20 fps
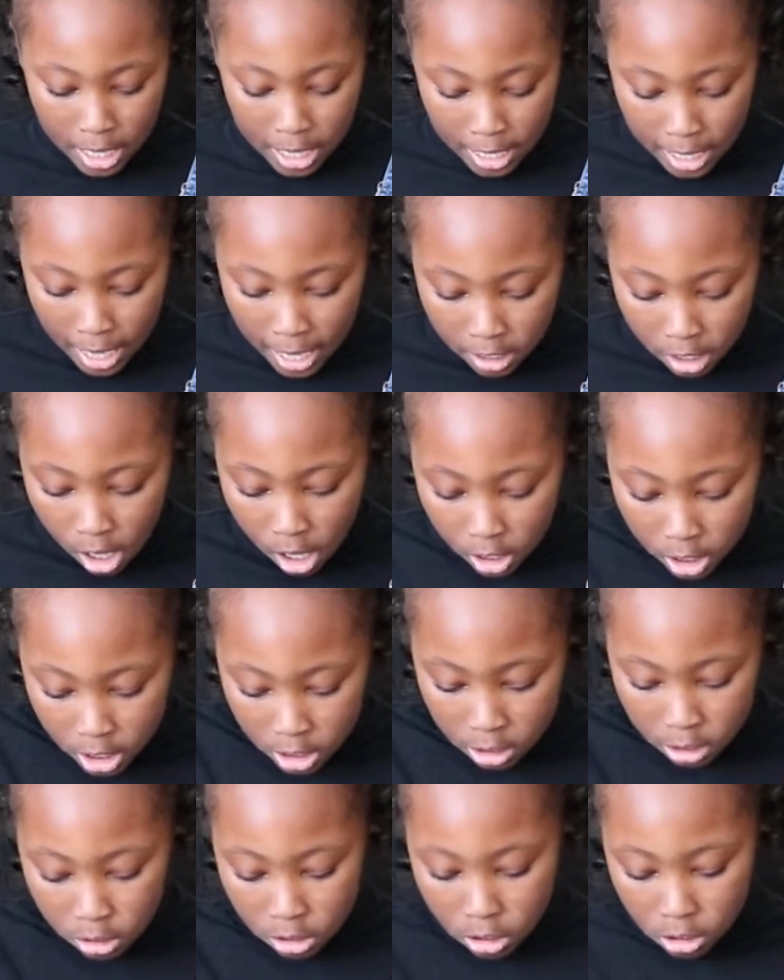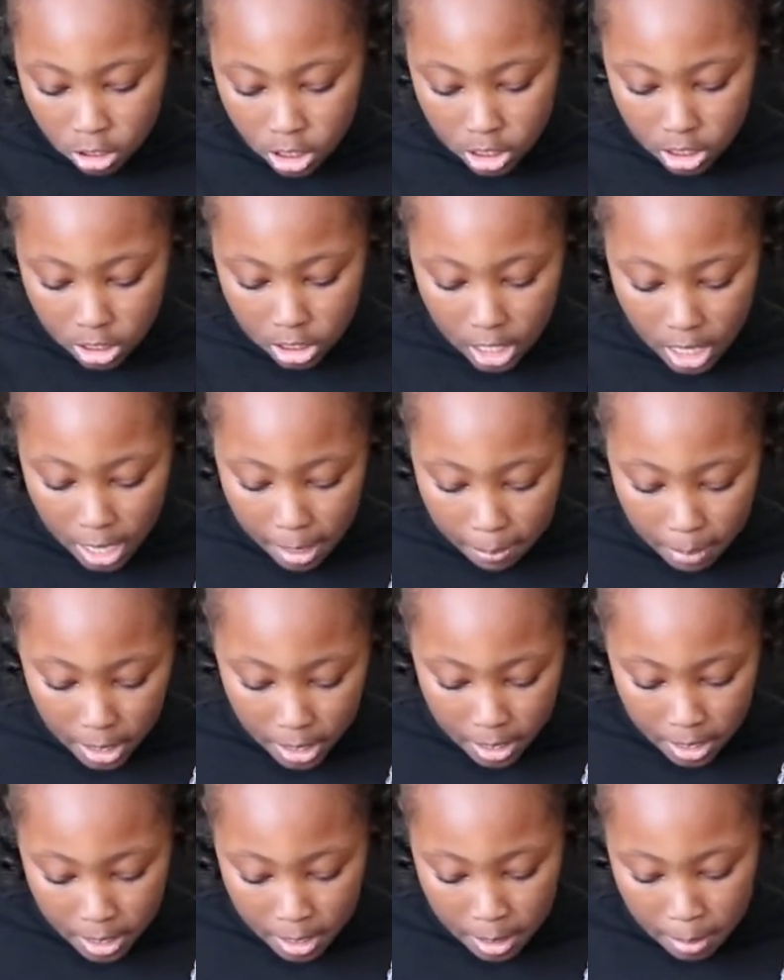And I call it unicorn slime
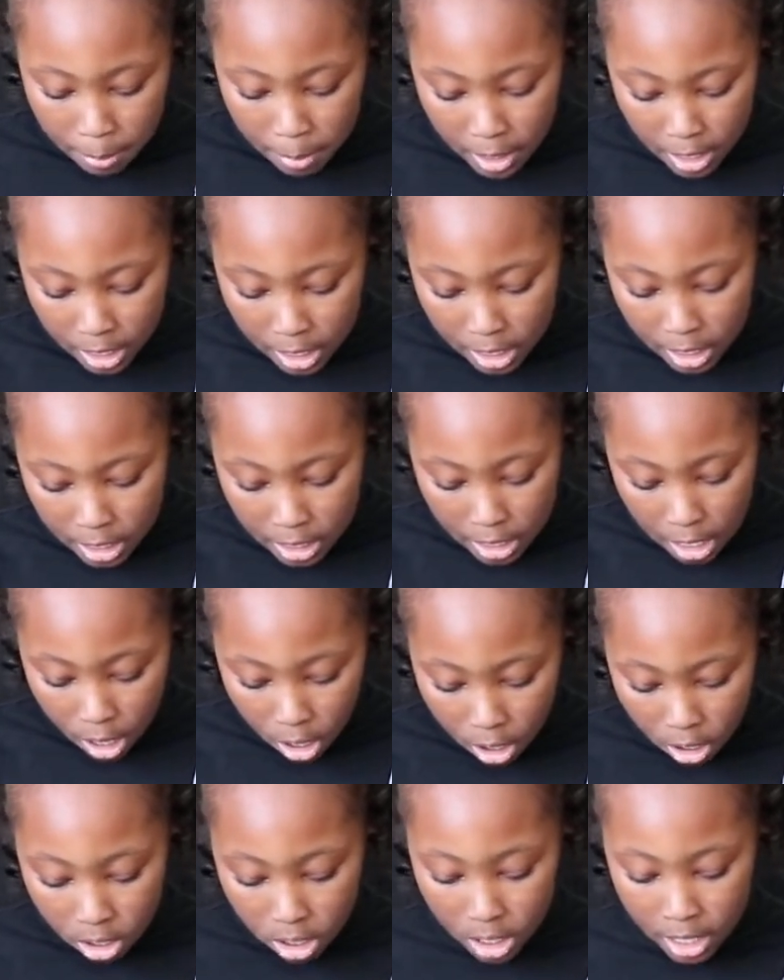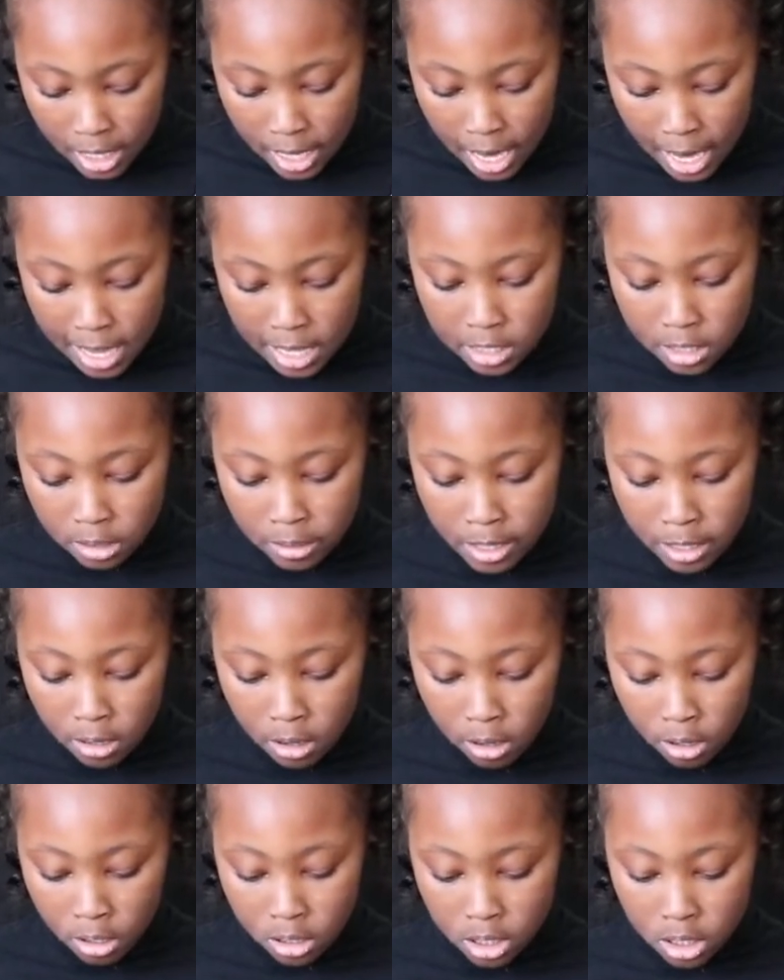because it has
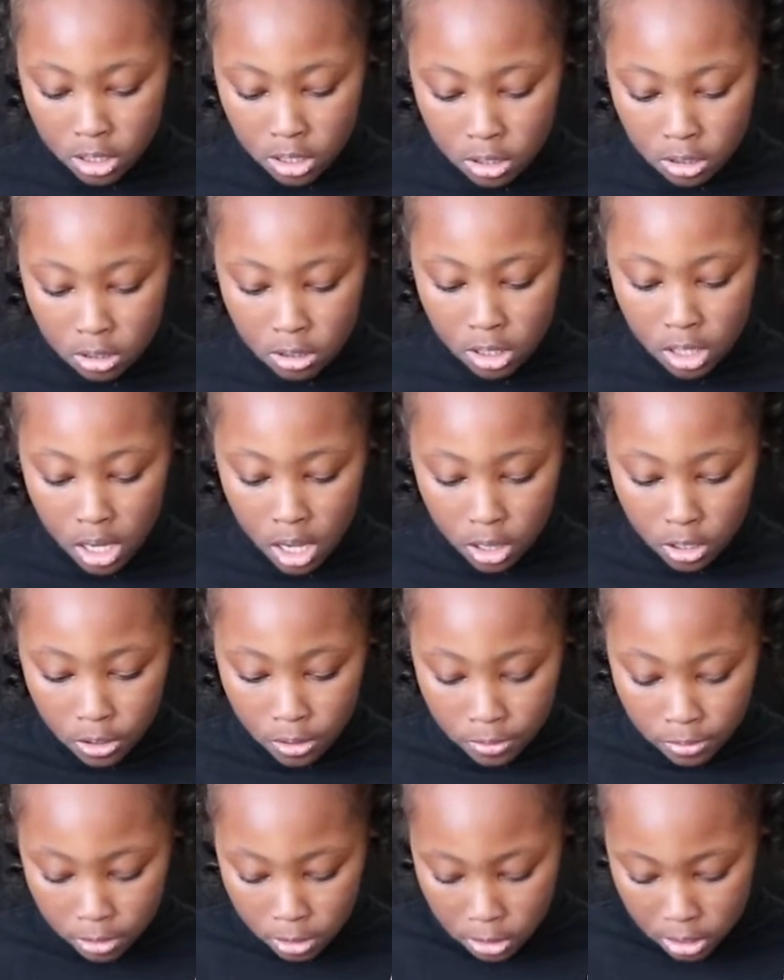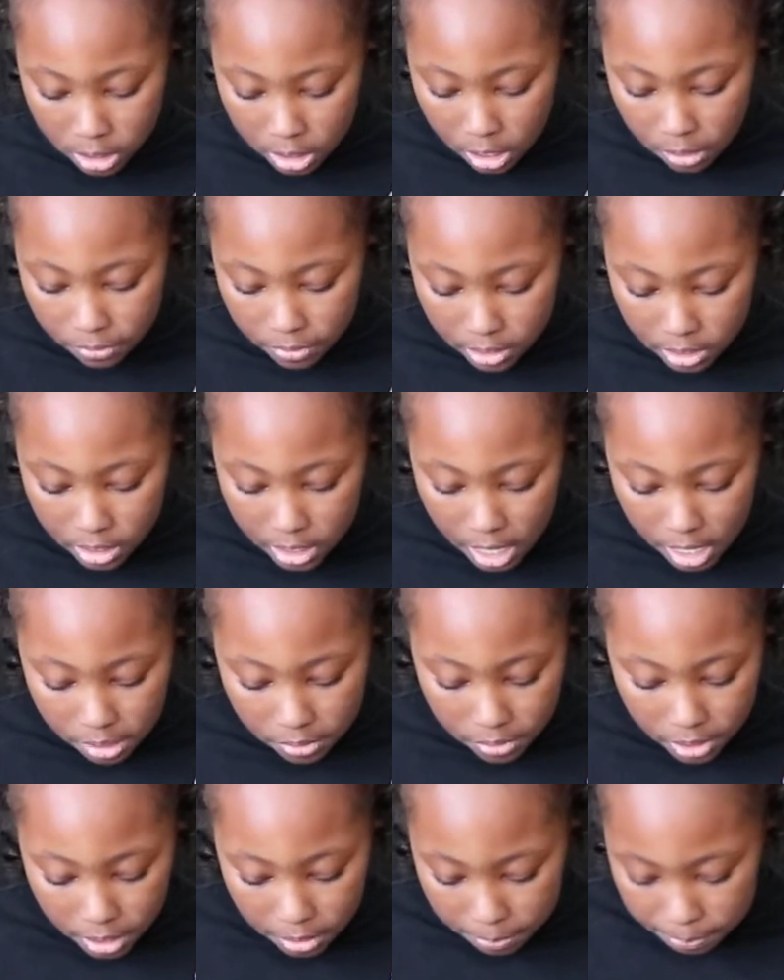like all these little colorful stuff inside
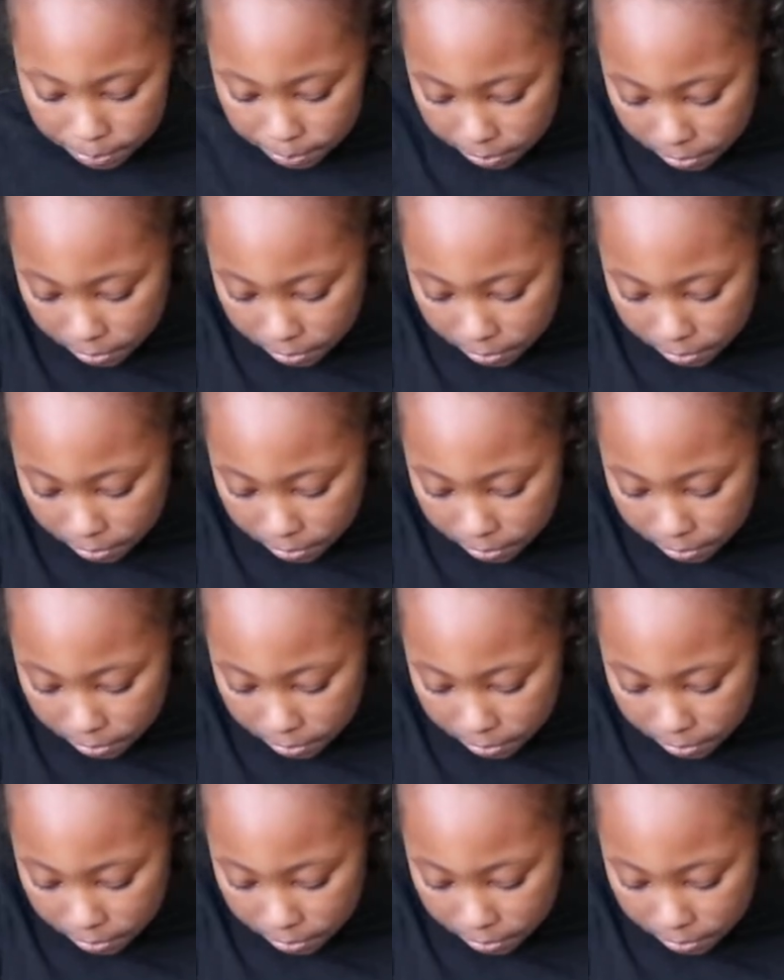of it.